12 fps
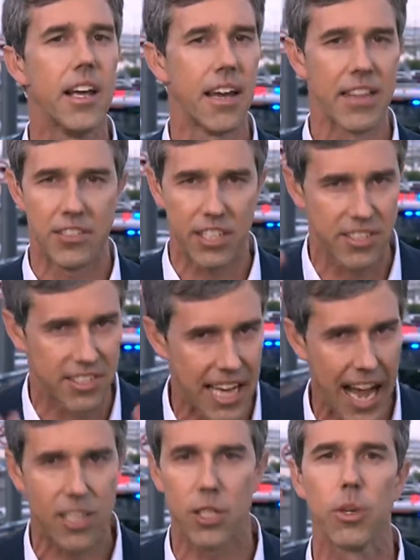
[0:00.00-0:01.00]
And that's
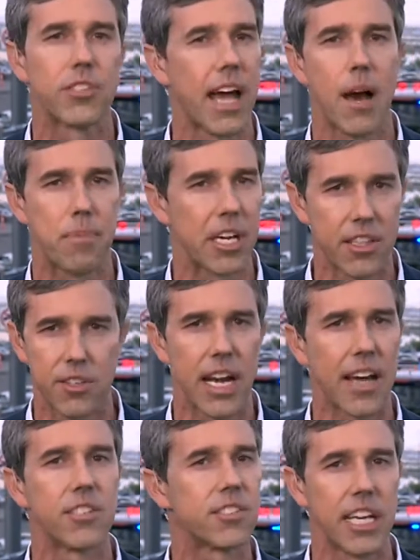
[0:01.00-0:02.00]
exactly what's happening in the
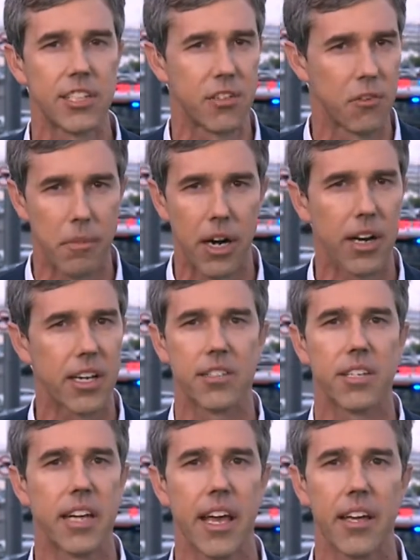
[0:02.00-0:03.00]
United States of America
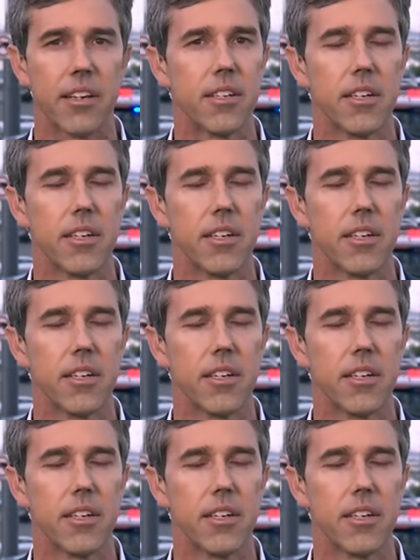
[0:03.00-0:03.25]
today.